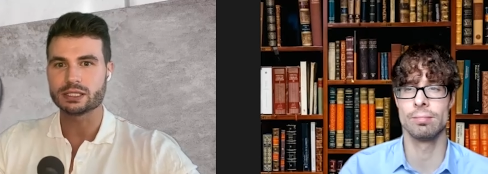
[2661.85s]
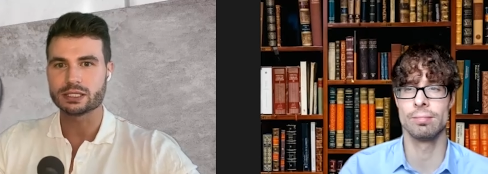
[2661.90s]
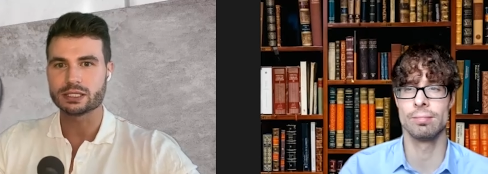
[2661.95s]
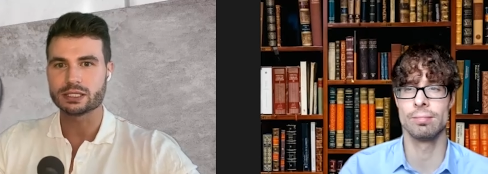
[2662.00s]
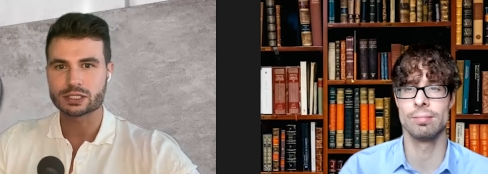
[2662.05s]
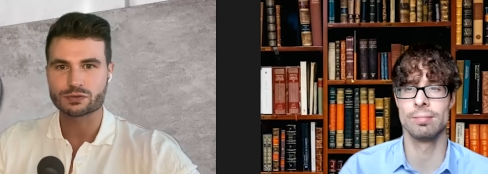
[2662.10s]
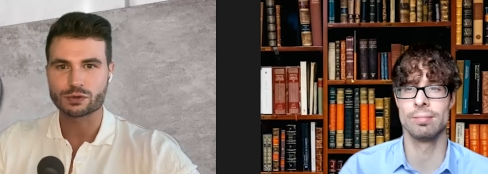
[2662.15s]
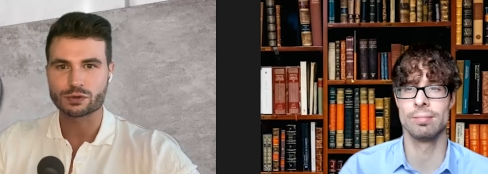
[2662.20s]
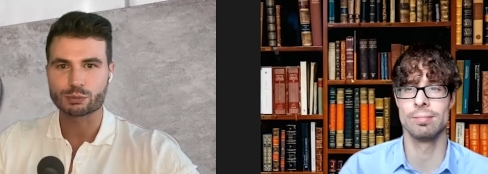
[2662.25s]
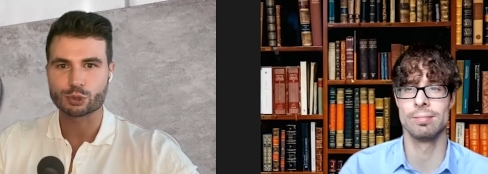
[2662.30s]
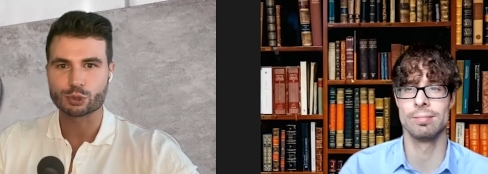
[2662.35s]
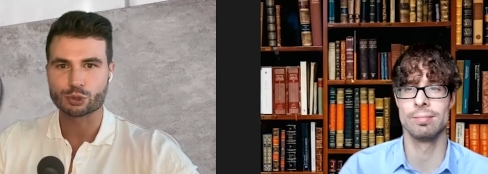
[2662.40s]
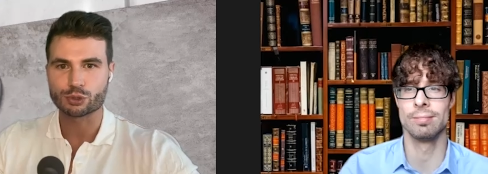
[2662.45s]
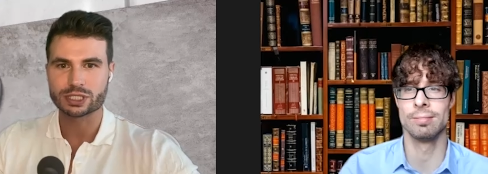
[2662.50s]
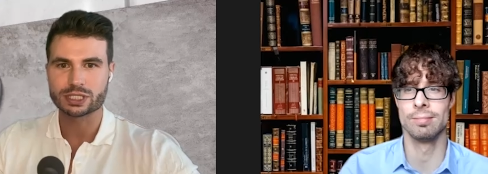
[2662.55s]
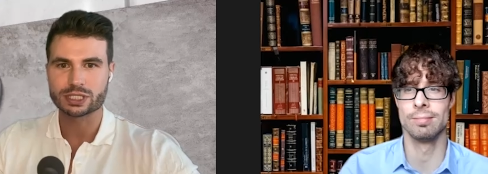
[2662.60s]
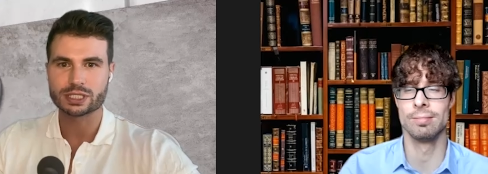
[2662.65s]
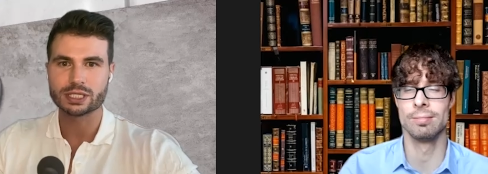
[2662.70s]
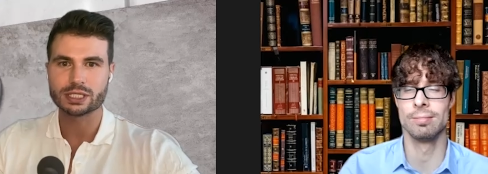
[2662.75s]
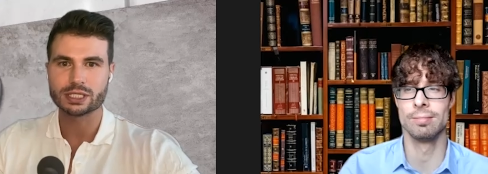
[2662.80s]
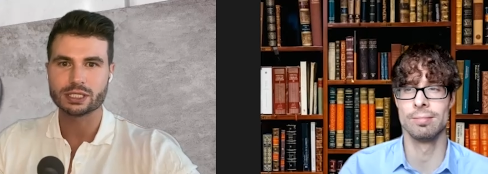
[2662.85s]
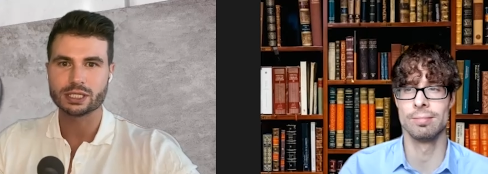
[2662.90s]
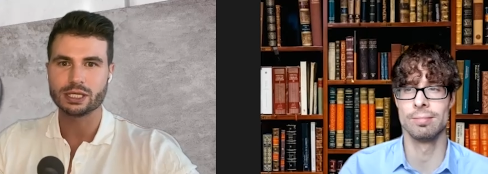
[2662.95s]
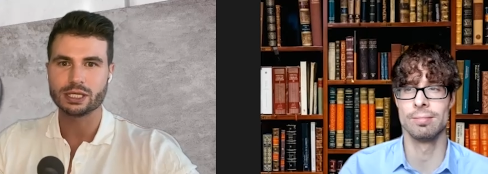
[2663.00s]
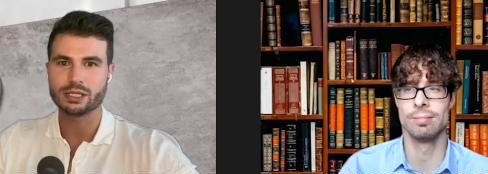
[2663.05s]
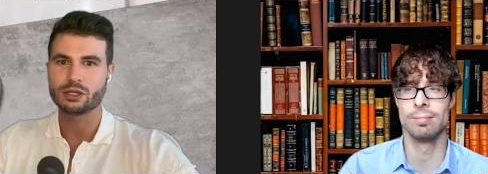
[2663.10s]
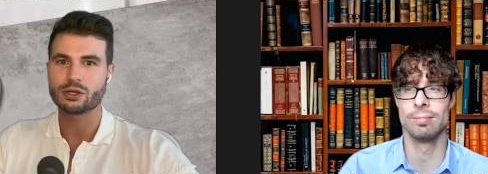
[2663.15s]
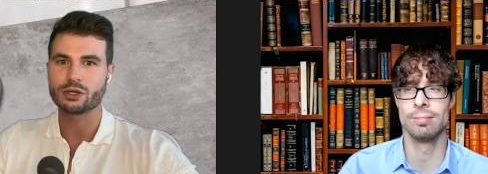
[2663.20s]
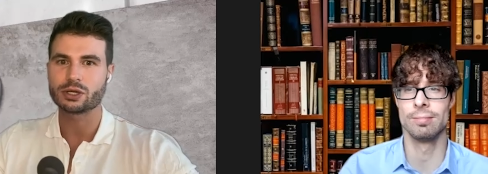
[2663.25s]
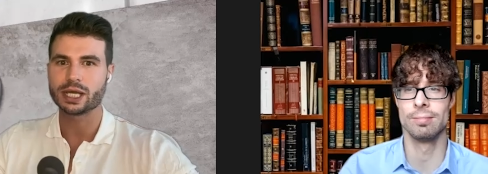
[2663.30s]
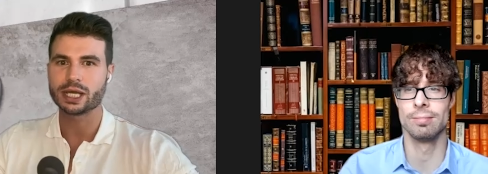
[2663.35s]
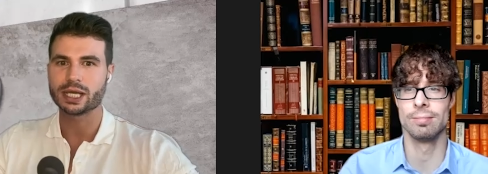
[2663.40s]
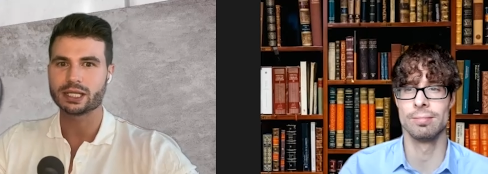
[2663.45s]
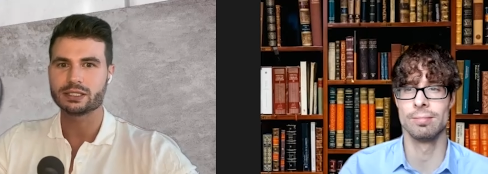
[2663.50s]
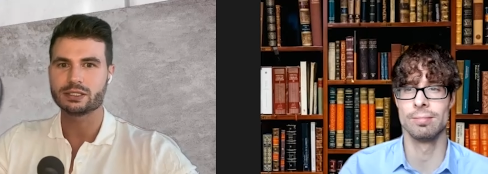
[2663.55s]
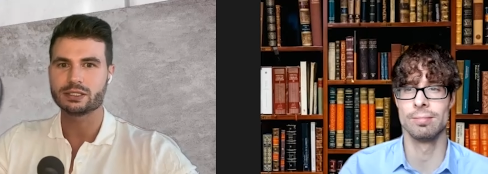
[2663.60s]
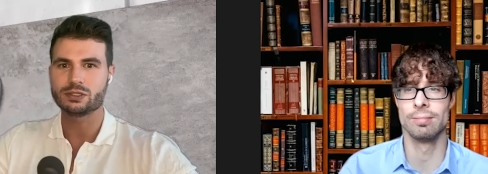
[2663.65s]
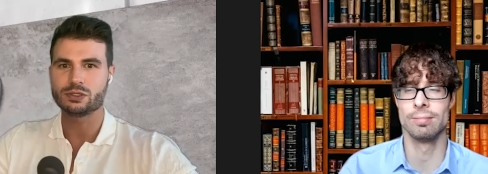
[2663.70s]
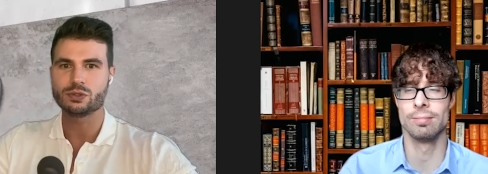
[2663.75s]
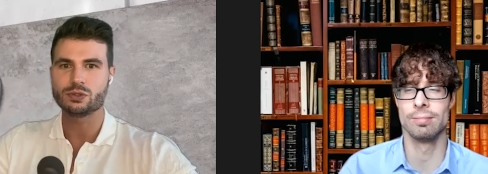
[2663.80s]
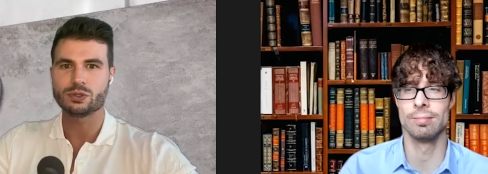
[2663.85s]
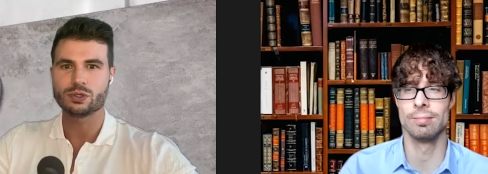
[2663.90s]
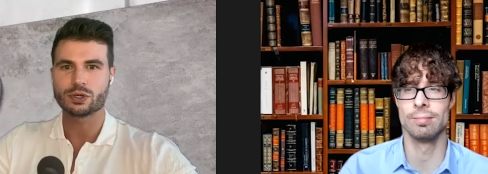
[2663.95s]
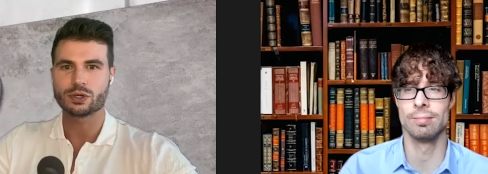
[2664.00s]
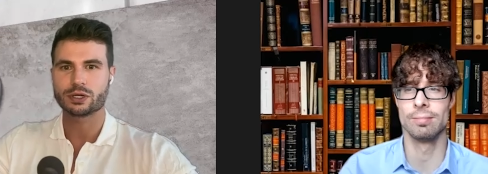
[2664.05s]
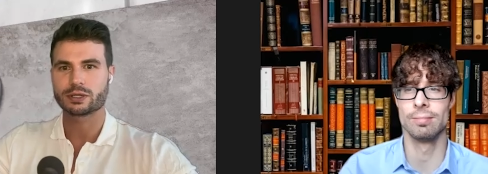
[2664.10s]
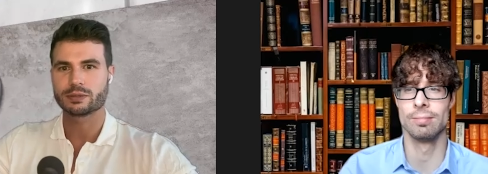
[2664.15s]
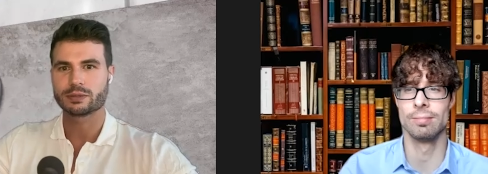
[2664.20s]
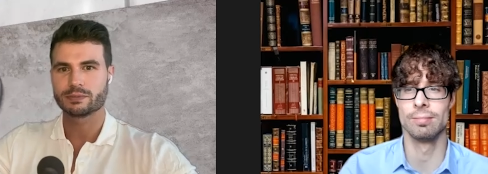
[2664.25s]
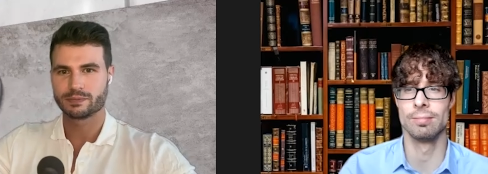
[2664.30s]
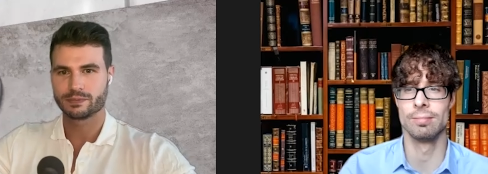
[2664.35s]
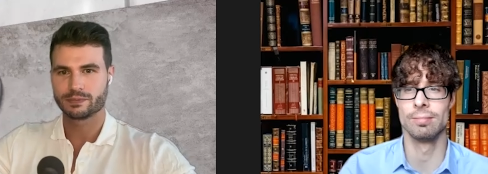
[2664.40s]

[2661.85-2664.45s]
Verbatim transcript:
Speaker 1: And this is from Kristen in Long Island, New York.